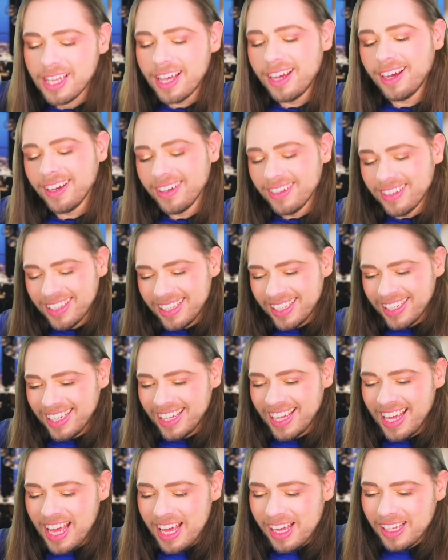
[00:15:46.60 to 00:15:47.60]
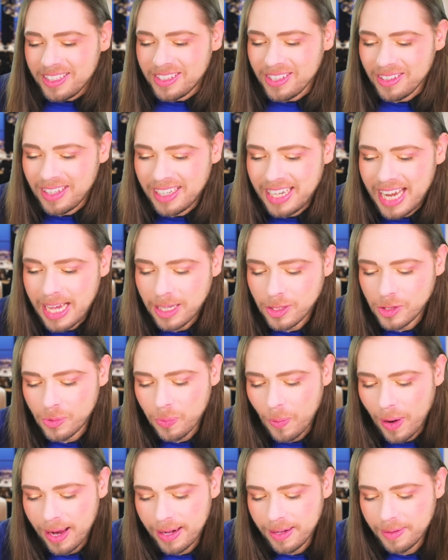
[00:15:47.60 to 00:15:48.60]
So, so the next
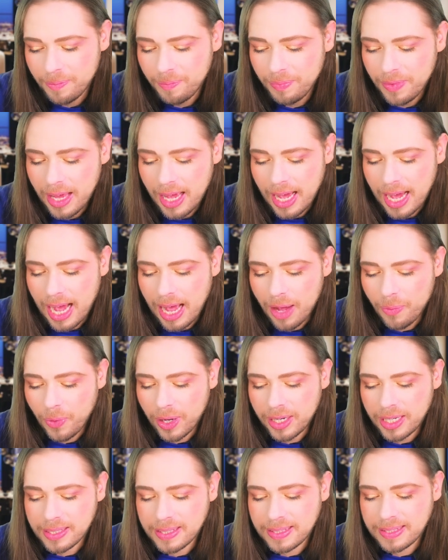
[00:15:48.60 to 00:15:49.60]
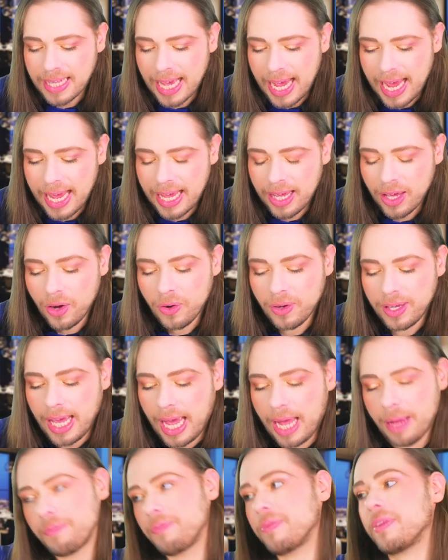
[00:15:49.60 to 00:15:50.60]
one, I want to say,
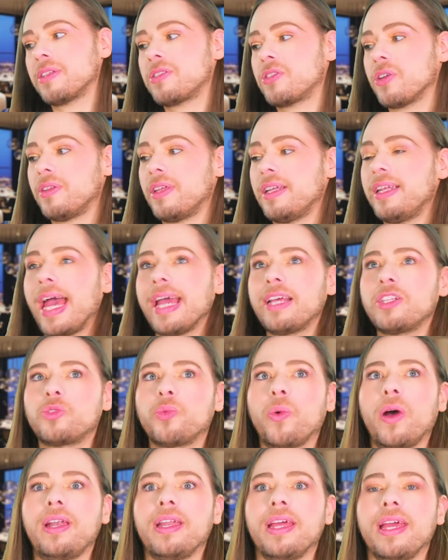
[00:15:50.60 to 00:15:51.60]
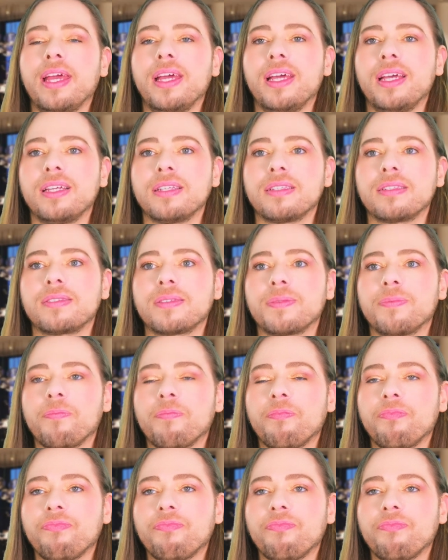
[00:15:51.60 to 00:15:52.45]
okay, so the next one is